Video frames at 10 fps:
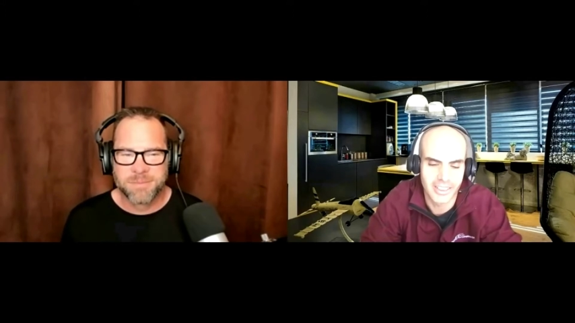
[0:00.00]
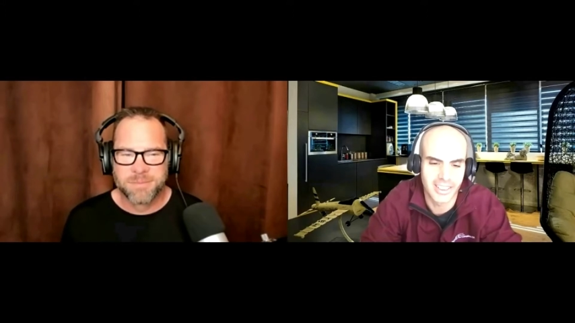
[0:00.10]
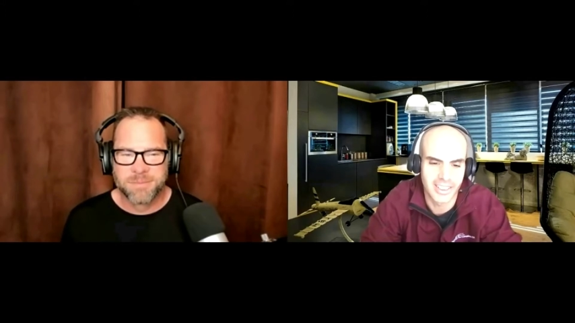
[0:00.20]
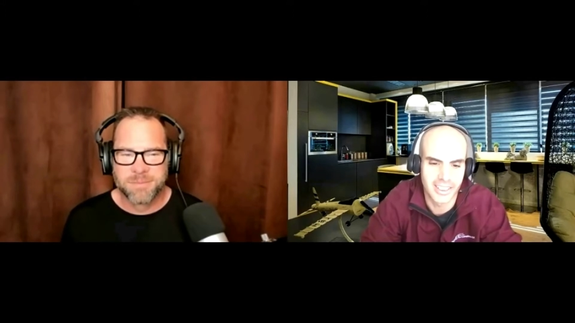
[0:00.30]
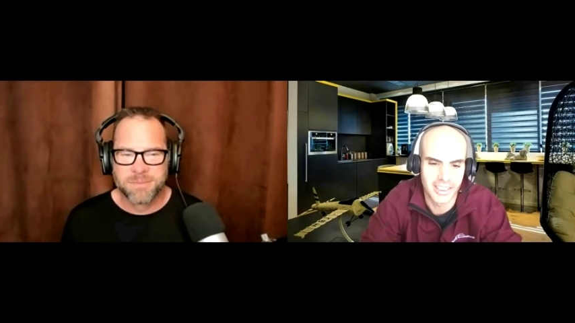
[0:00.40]

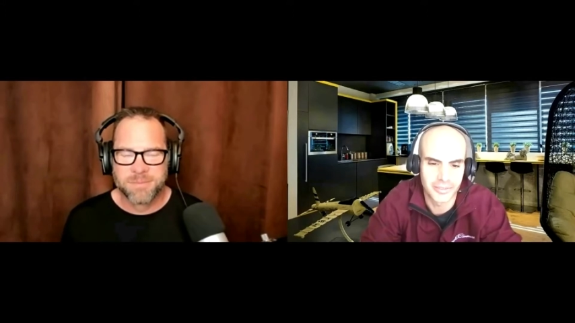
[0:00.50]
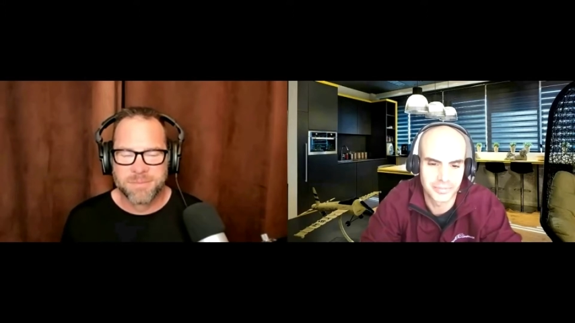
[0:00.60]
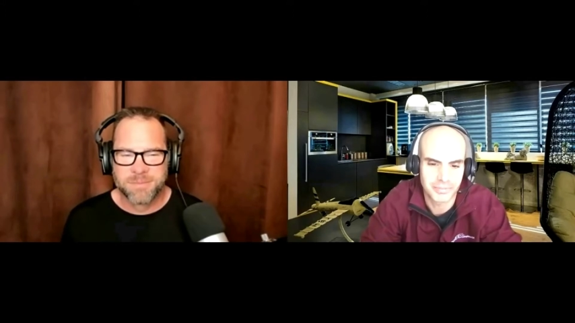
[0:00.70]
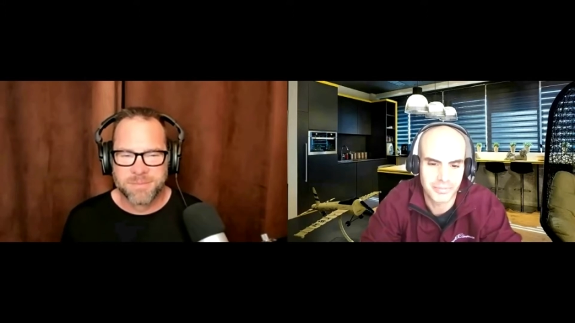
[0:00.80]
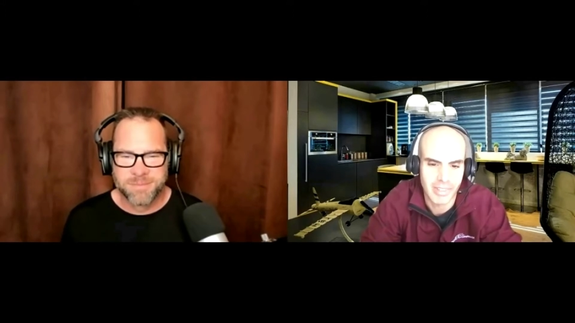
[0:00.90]
Speaker 1: Um,
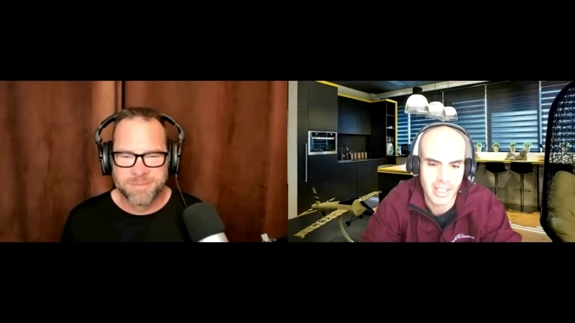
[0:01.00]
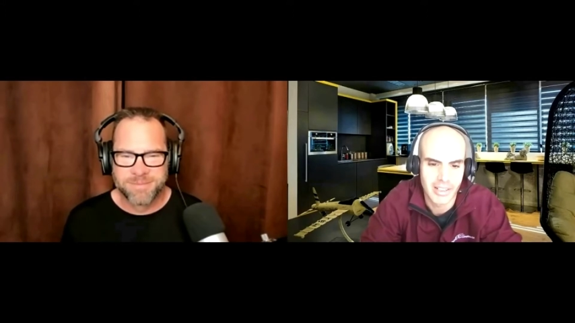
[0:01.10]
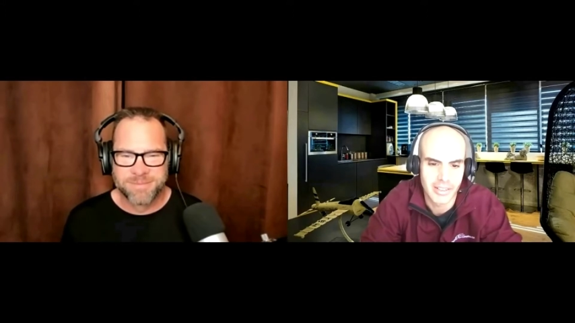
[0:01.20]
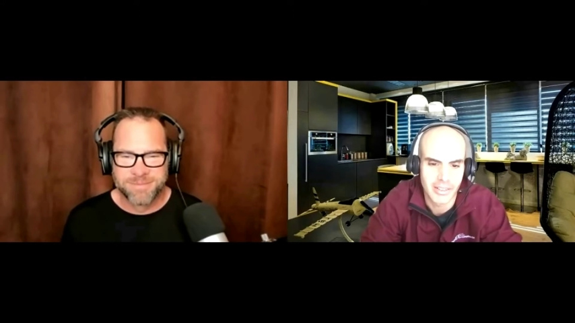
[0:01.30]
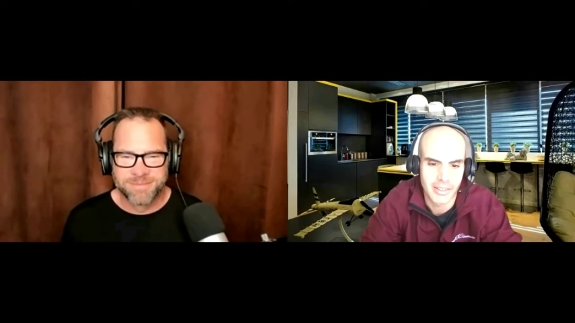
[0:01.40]

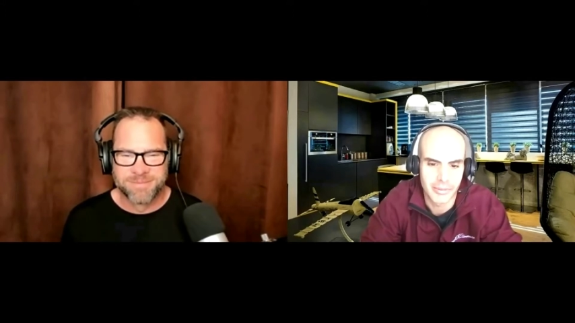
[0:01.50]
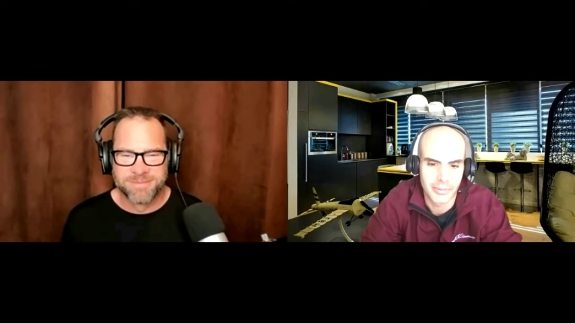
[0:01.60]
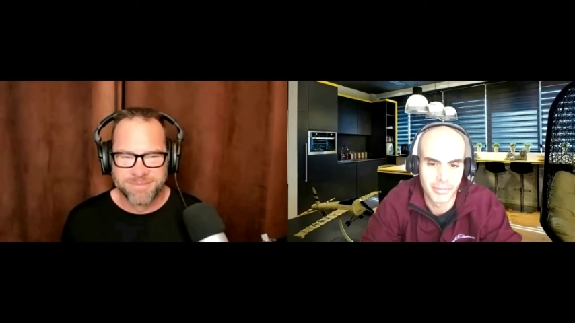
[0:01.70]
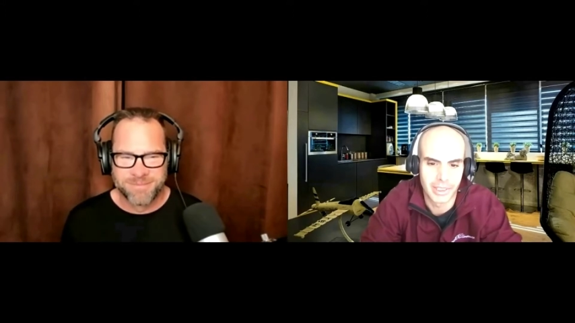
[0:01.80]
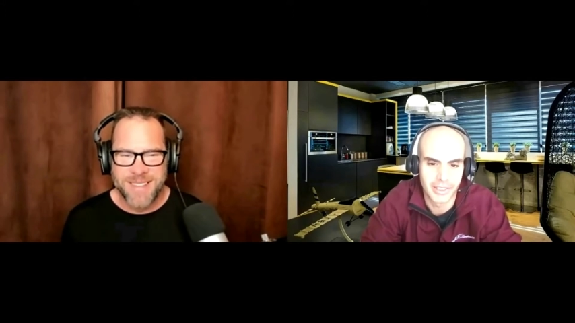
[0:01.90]

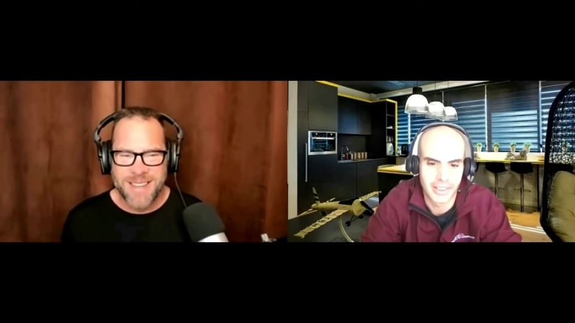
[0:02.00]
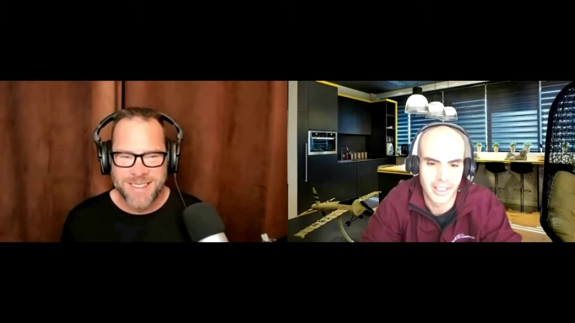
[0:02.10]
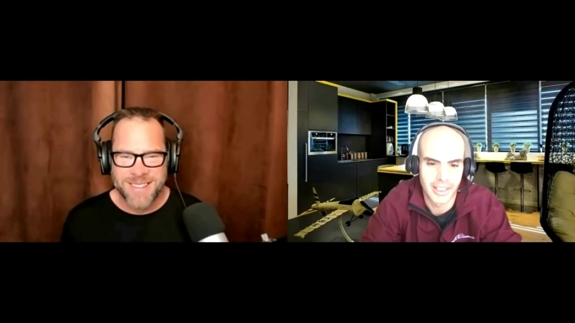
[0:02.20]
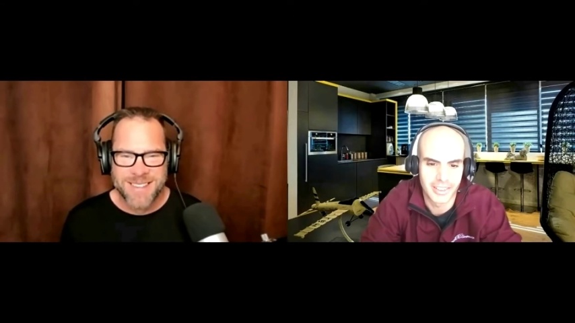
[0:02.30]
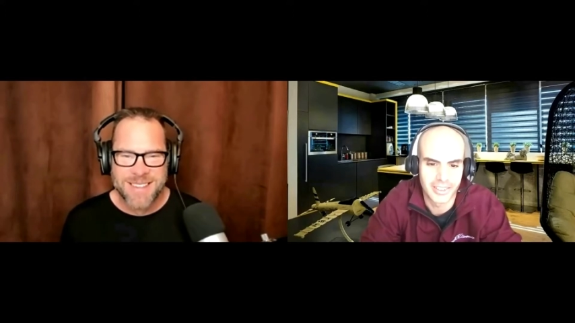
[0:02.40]
but yeah,
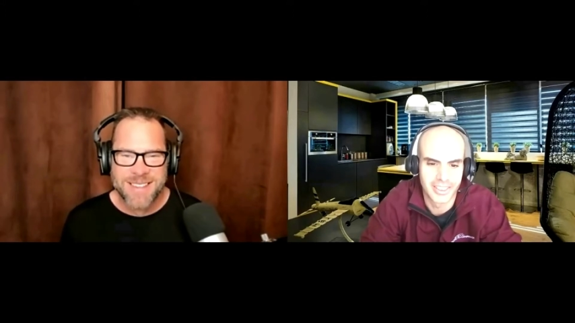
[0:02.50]
uh,